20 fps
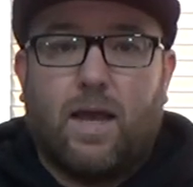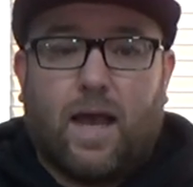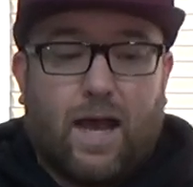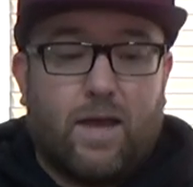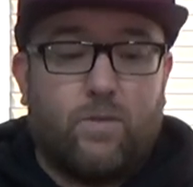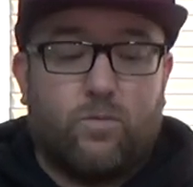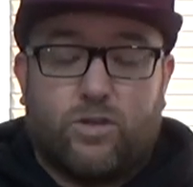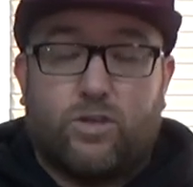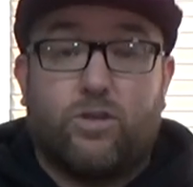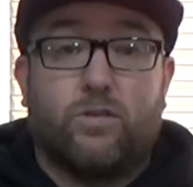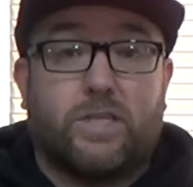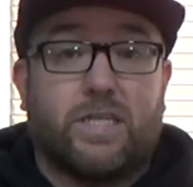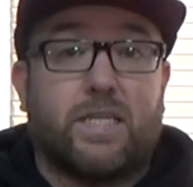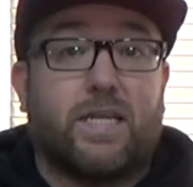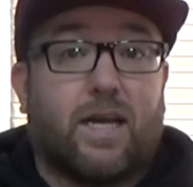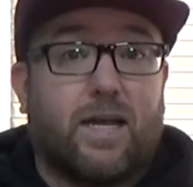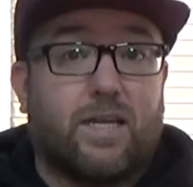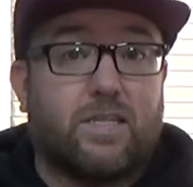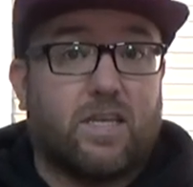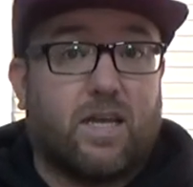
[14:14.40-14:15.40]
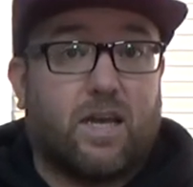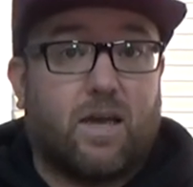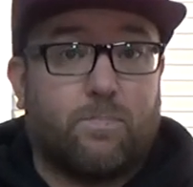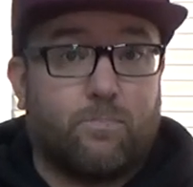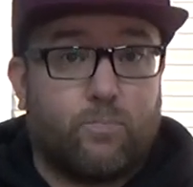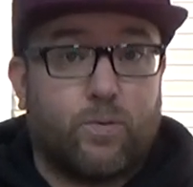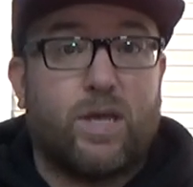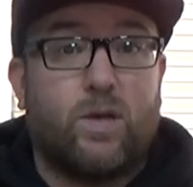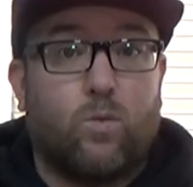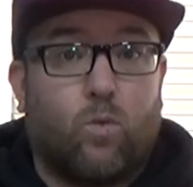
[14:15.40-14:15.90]
I would use it as a
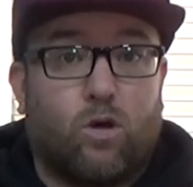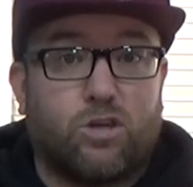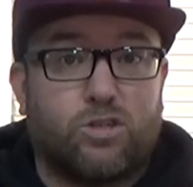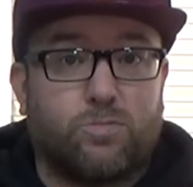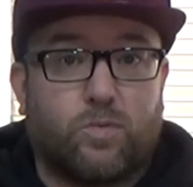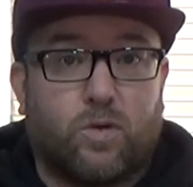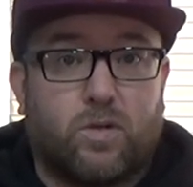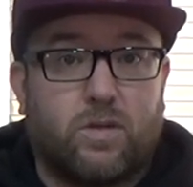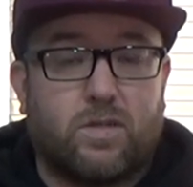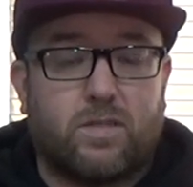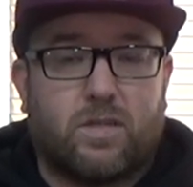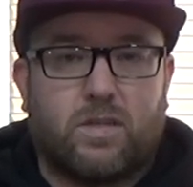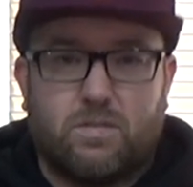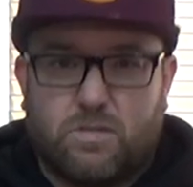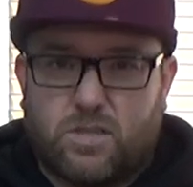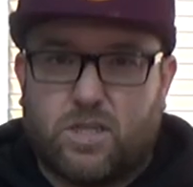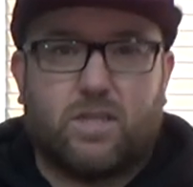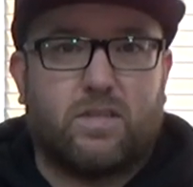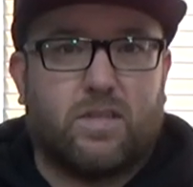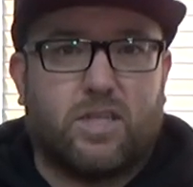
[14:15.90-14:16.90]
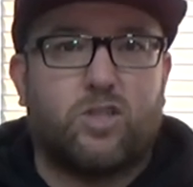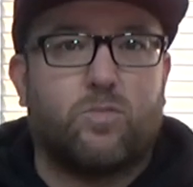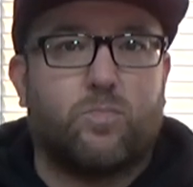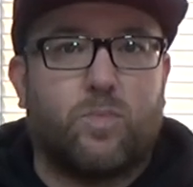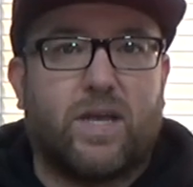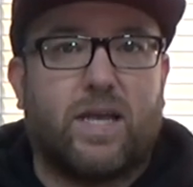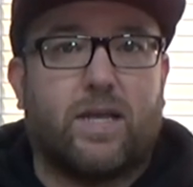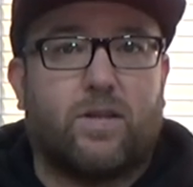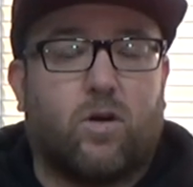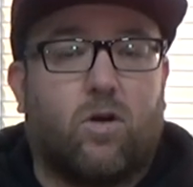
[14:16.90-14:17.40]
pre-wash product, certainly
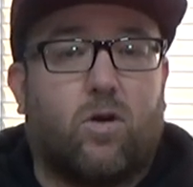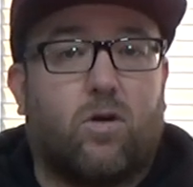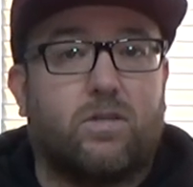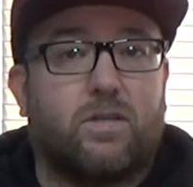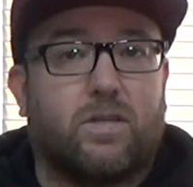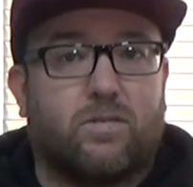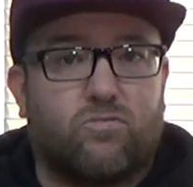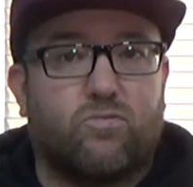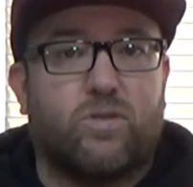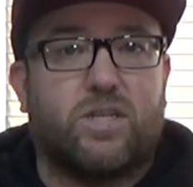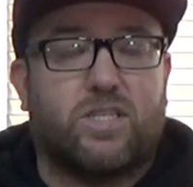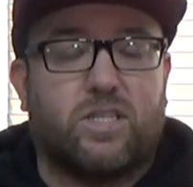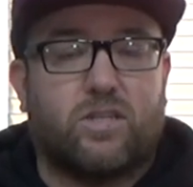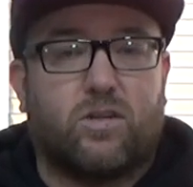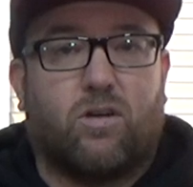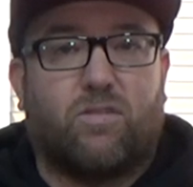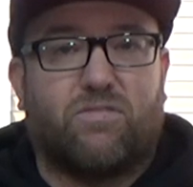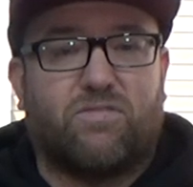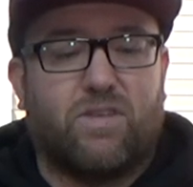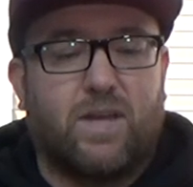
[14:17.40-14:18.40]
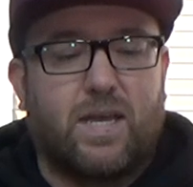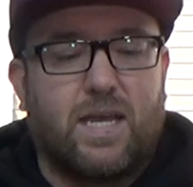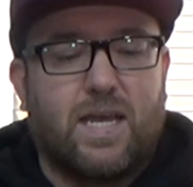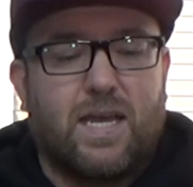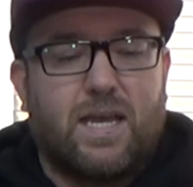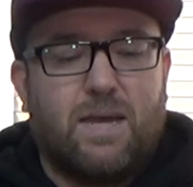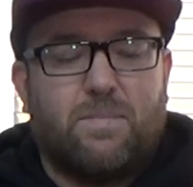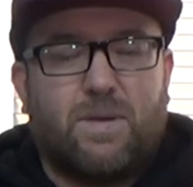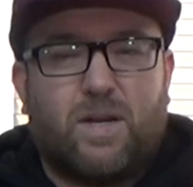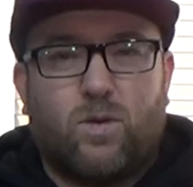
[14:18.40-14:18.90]
spray it on and rinse it off,
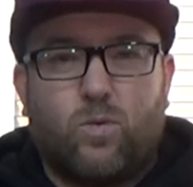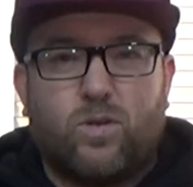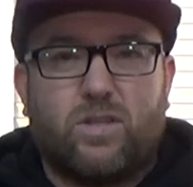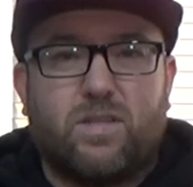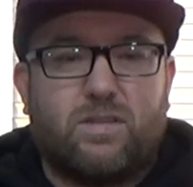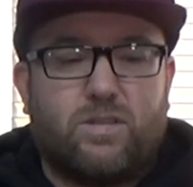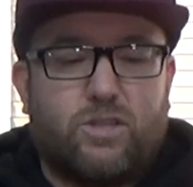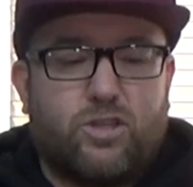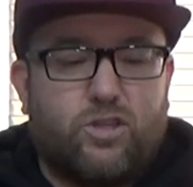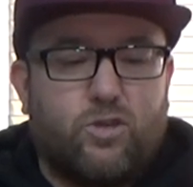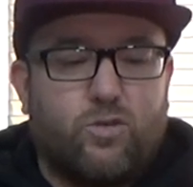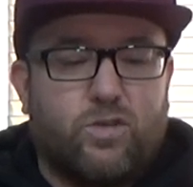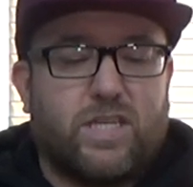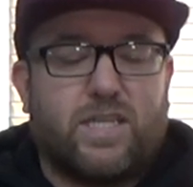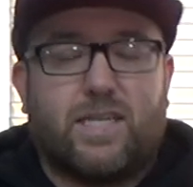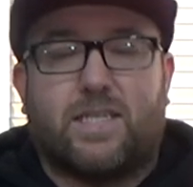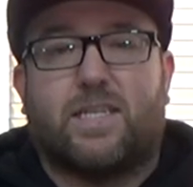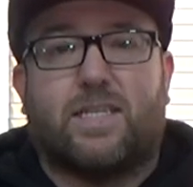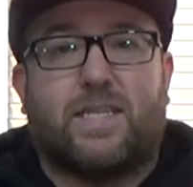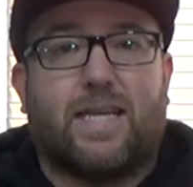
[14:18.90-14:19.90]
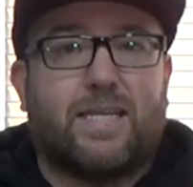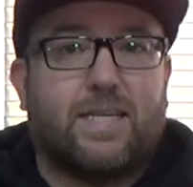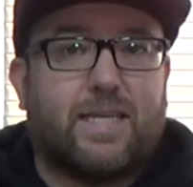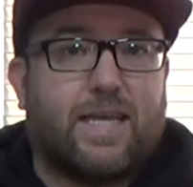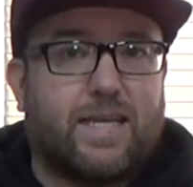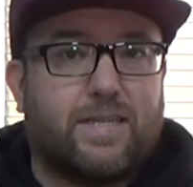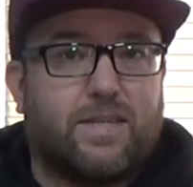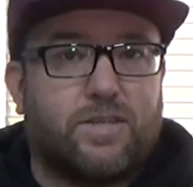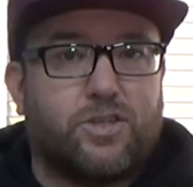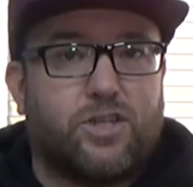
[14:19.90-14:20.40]
but I wouldn't use it as a
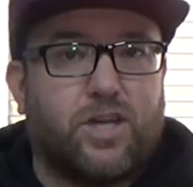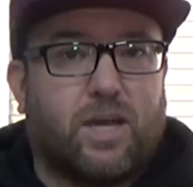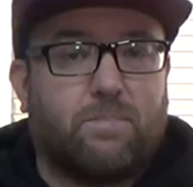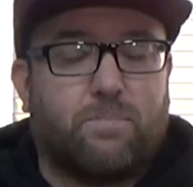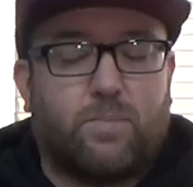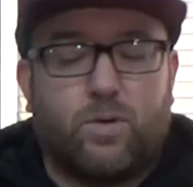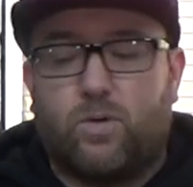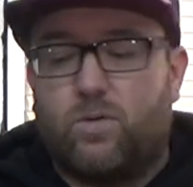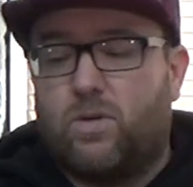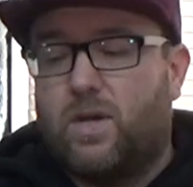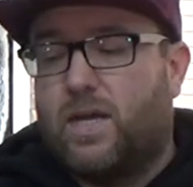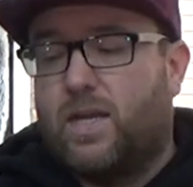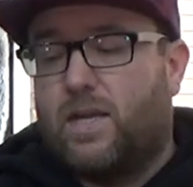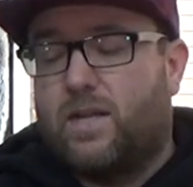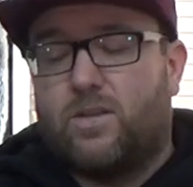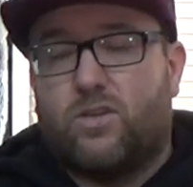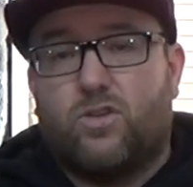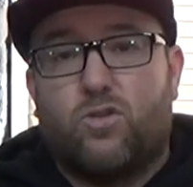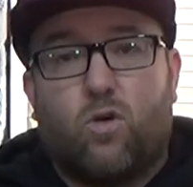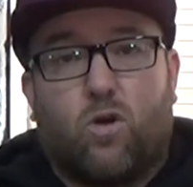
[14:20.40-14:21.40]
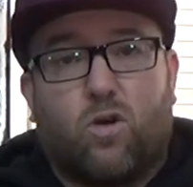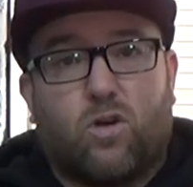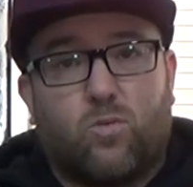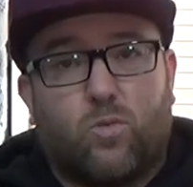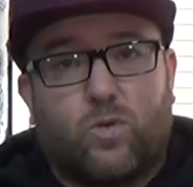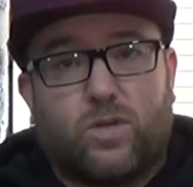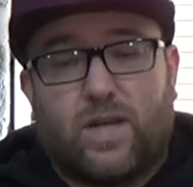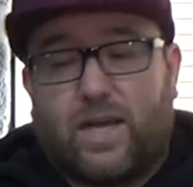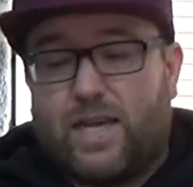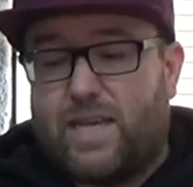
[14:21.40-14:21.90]
dedicated shampoo, nor
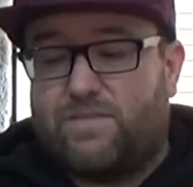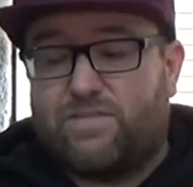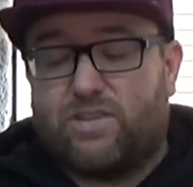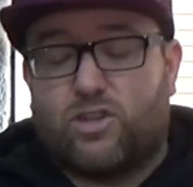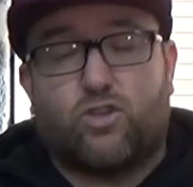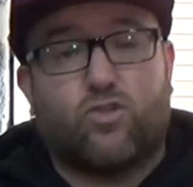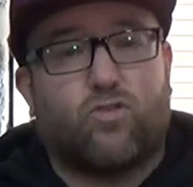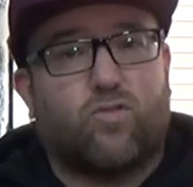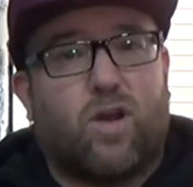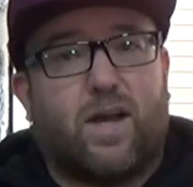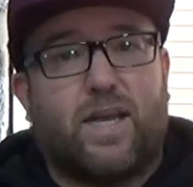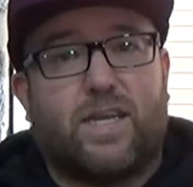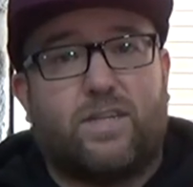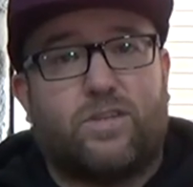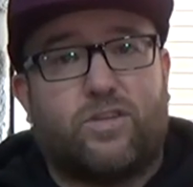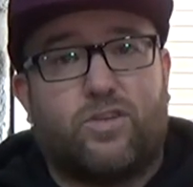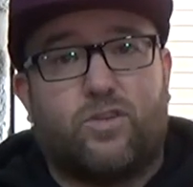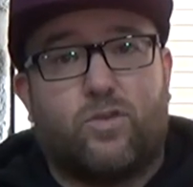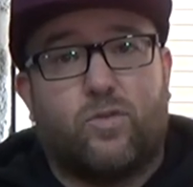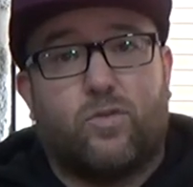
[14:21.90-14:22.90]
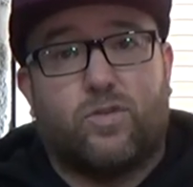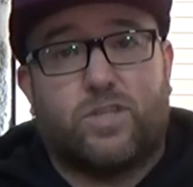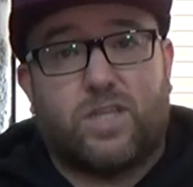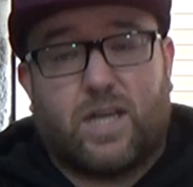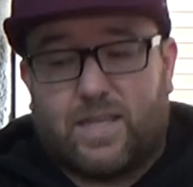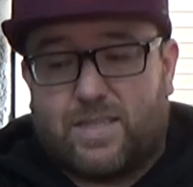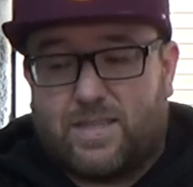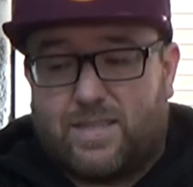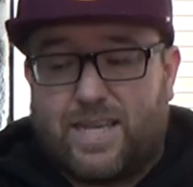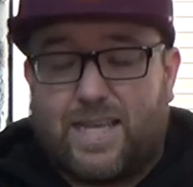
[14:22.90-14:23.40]
would I even try to use
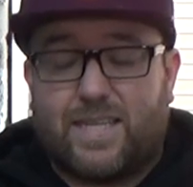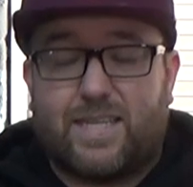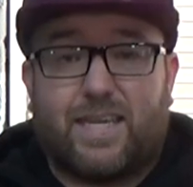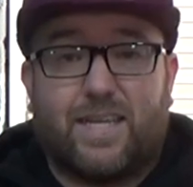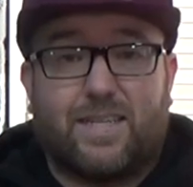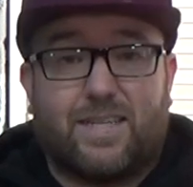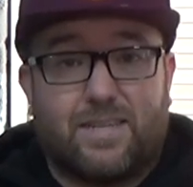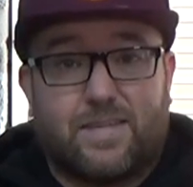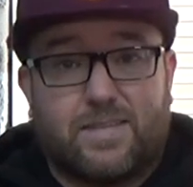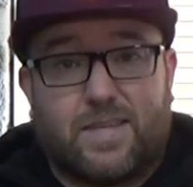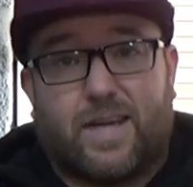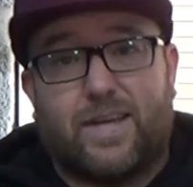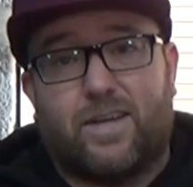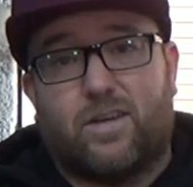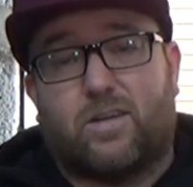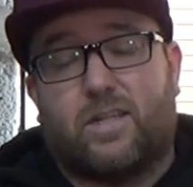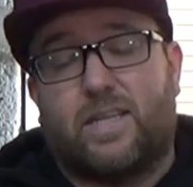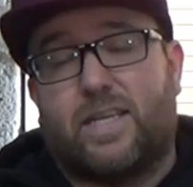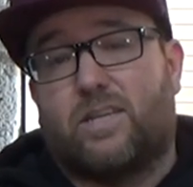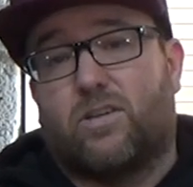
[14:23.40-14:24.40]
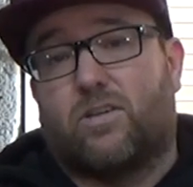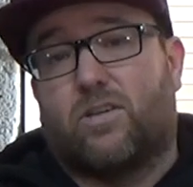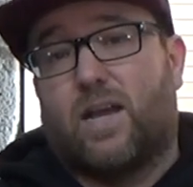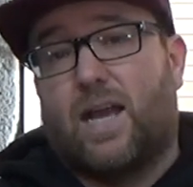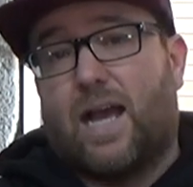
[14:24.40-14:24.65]
a dedicated tire cleaner